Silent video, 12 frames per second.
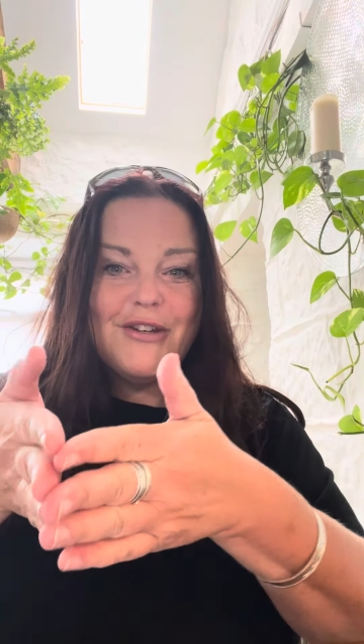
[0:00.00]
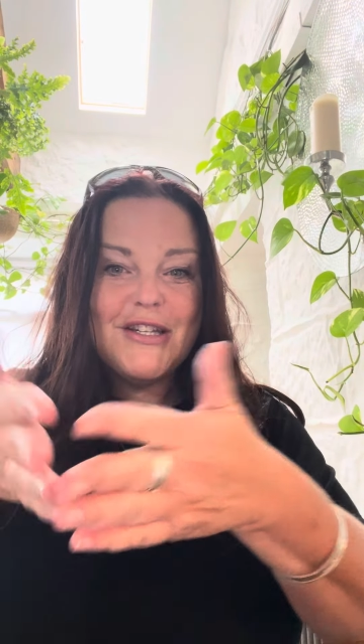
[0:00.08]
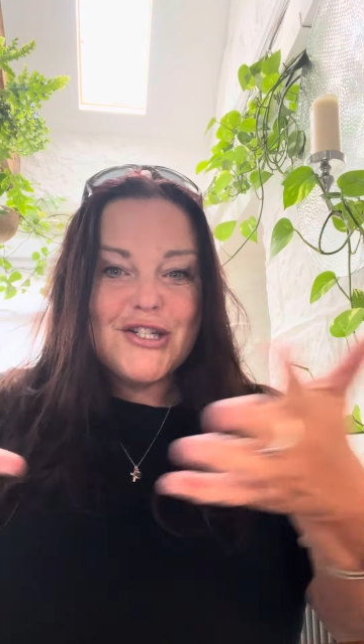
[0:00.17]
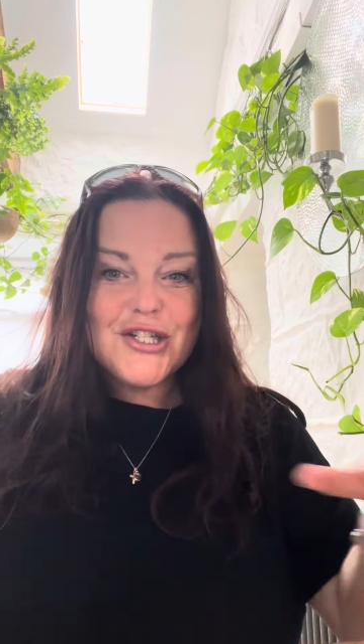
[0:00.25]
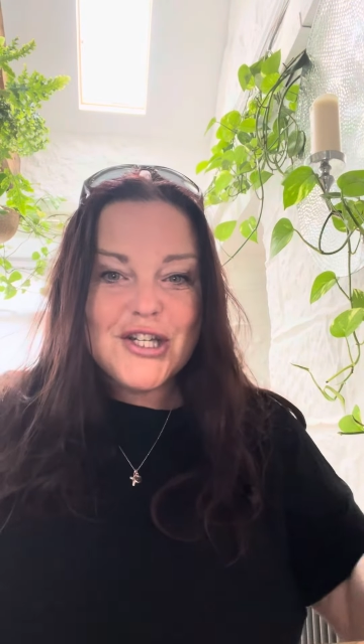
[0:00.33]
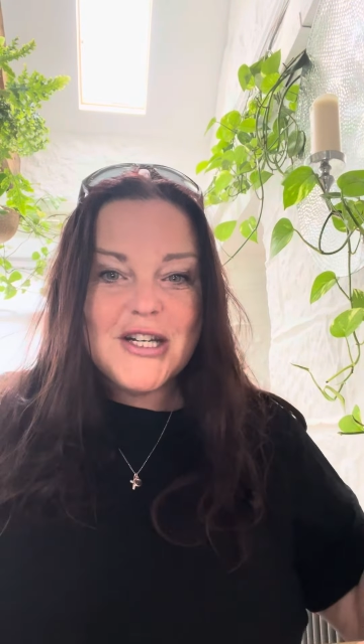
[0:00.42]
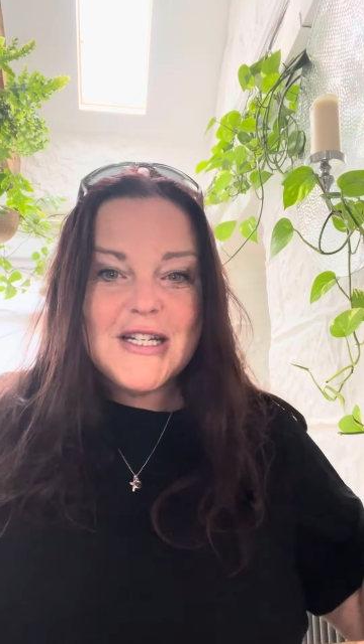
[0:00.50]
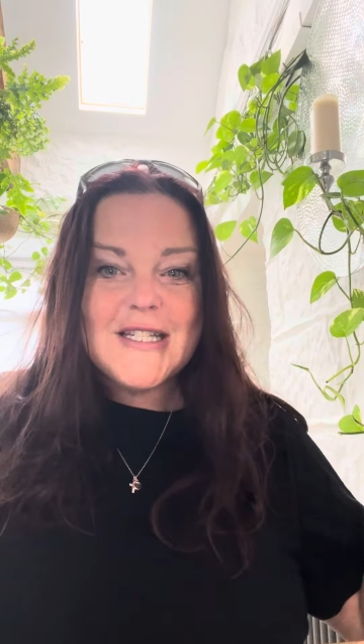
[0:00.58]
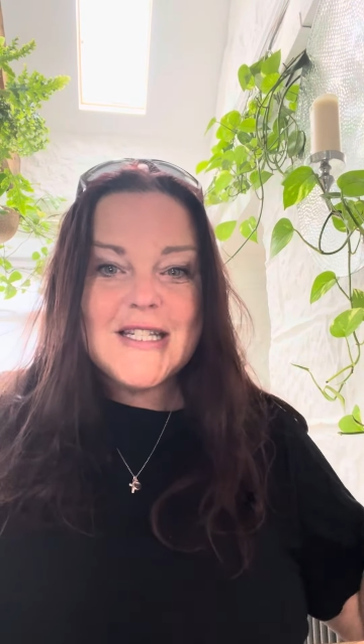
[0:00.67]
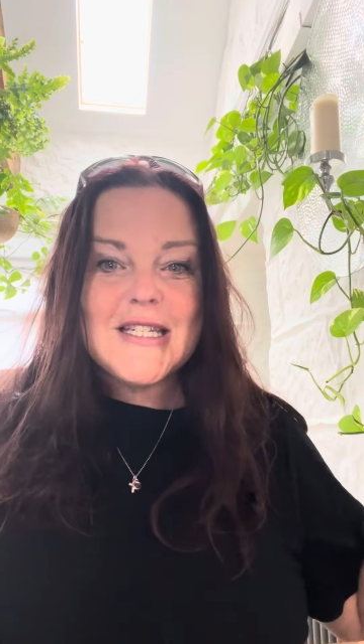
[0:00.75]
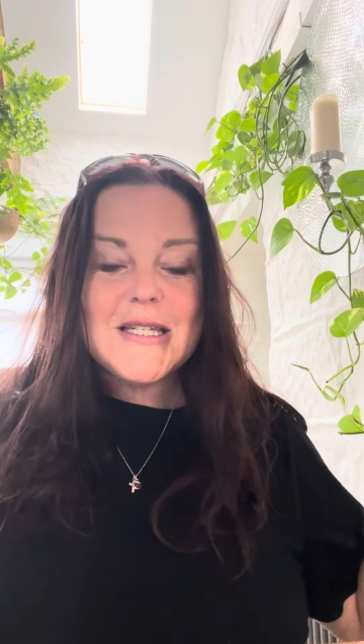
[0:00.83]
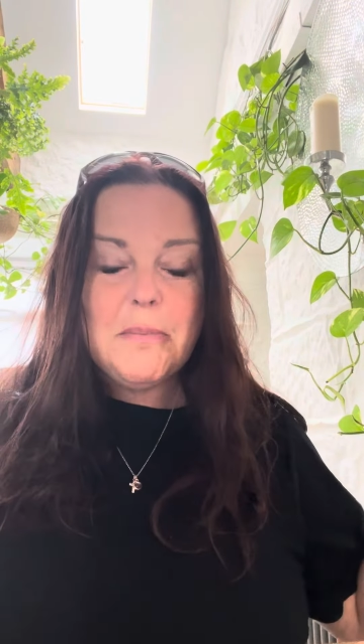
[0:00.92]
it's just going to
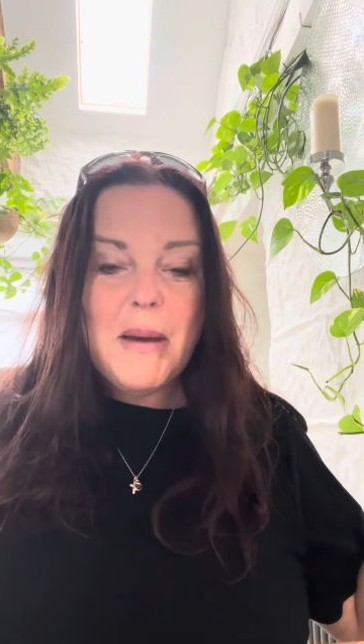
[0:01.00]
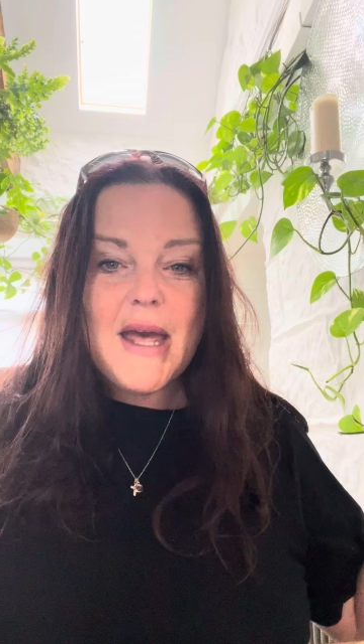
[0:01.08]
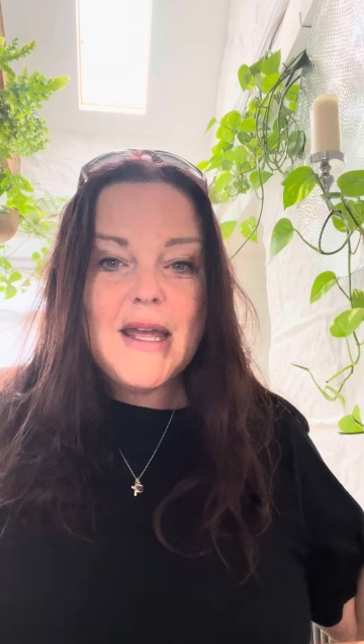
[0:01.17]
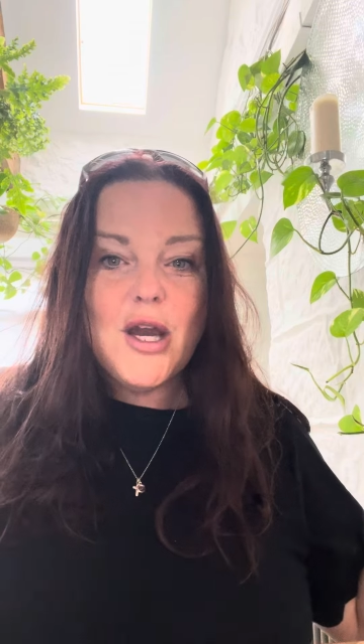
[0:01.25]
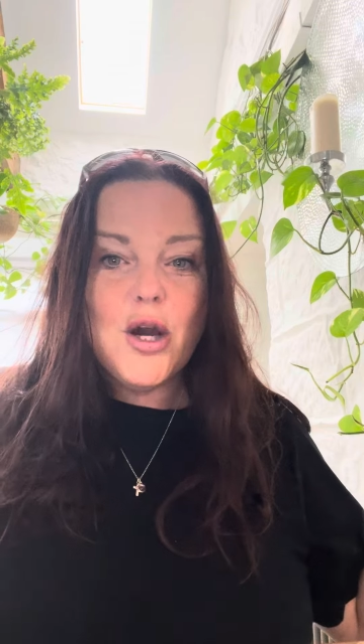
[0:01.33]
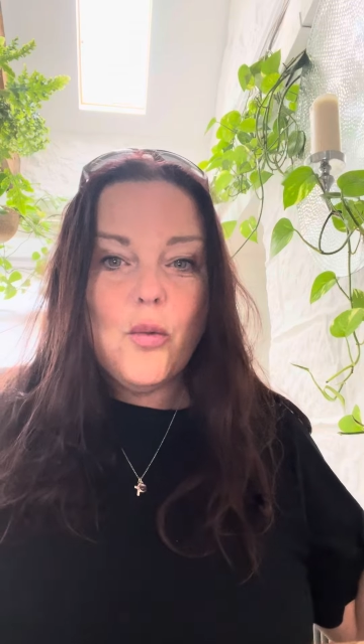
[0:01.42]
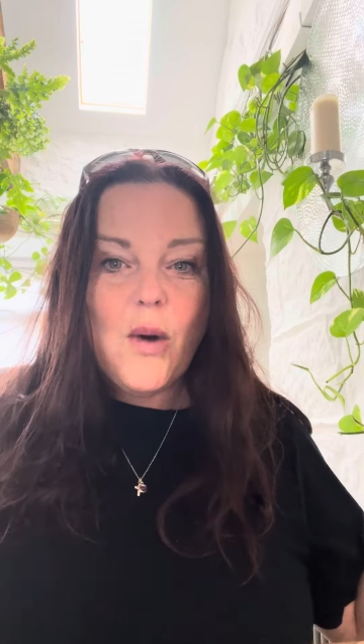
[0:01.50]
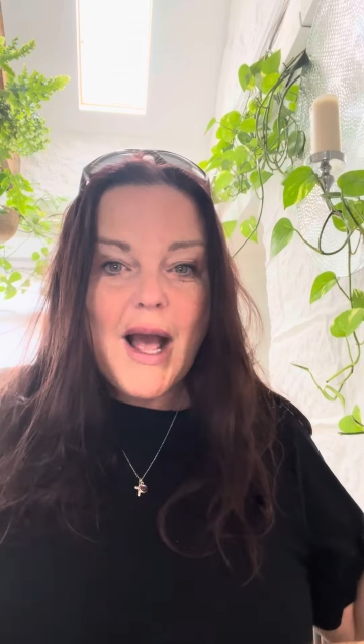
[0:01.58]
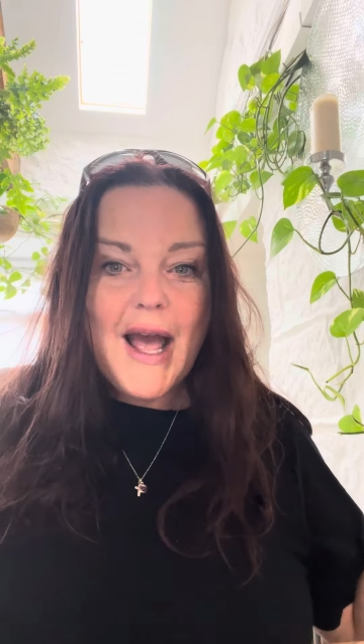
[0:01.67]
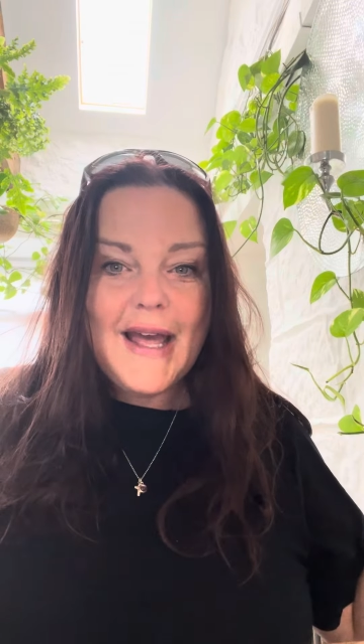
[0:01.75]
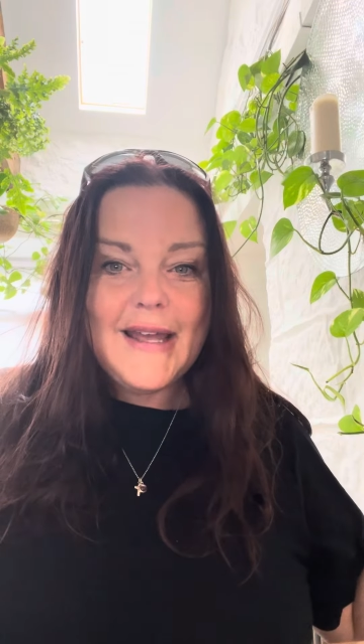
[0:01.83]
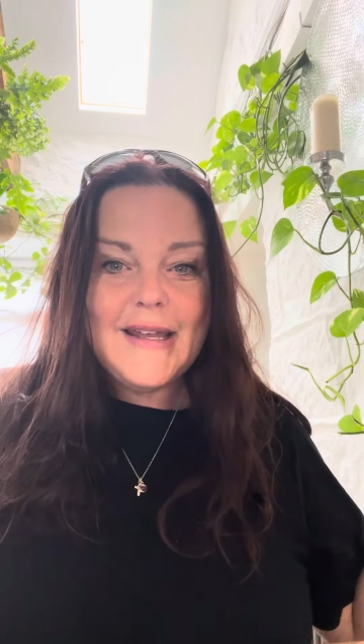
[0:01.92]
dissipate
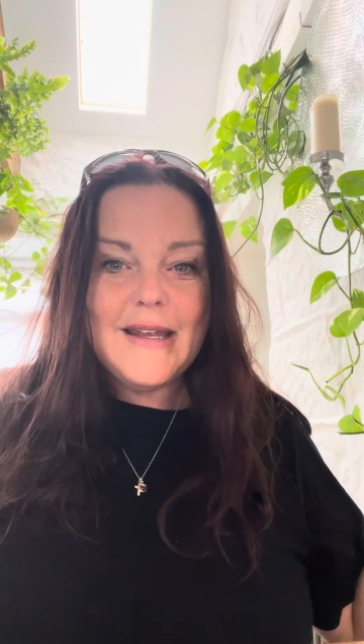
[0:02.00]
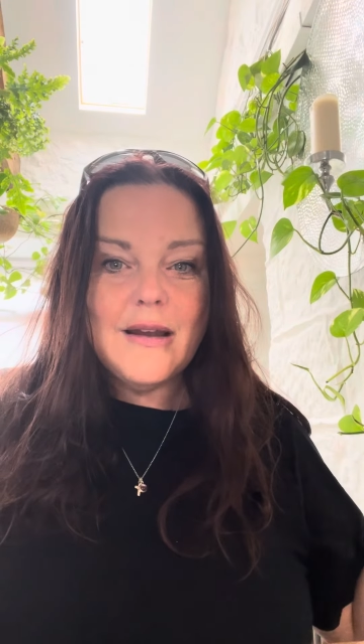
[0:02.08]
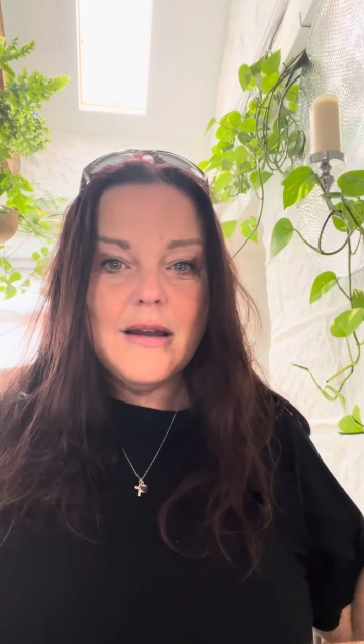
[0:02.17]
away.